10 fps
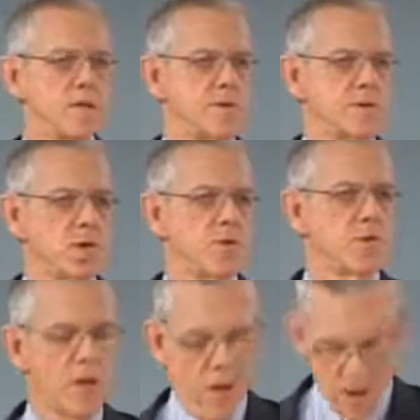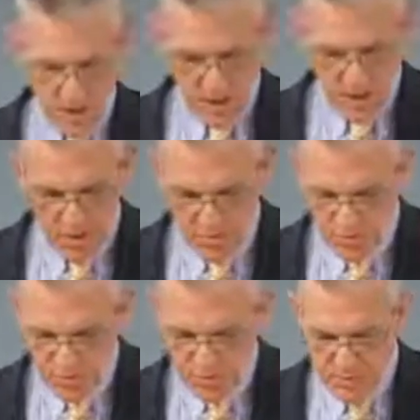So uh,
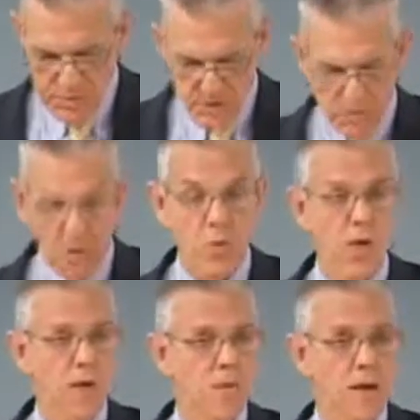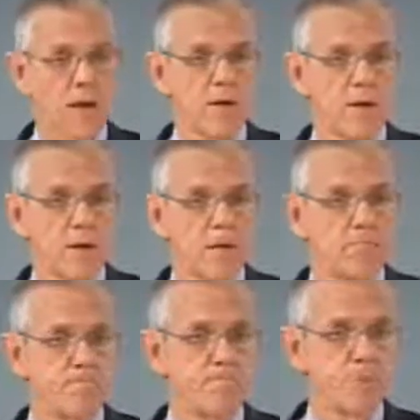pre- please be aware of that
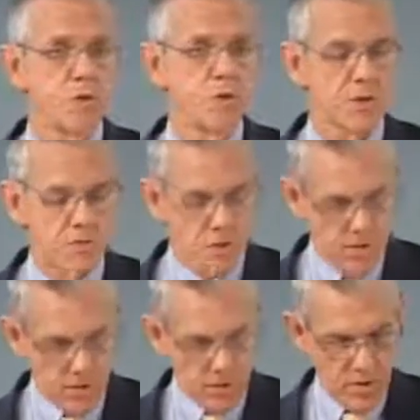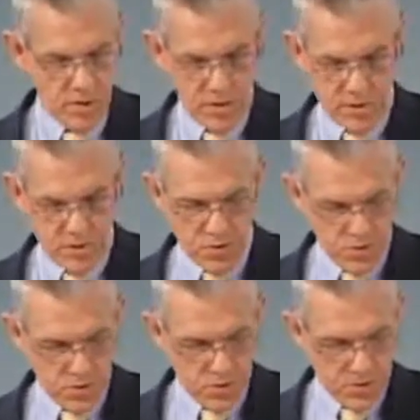um, useful uh,
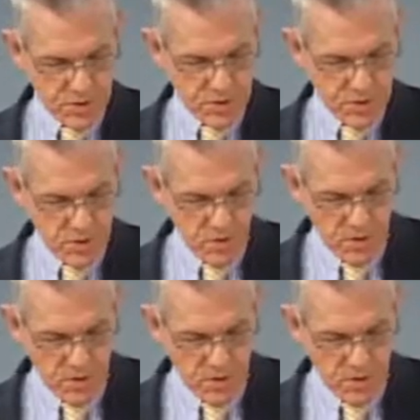resource or tool.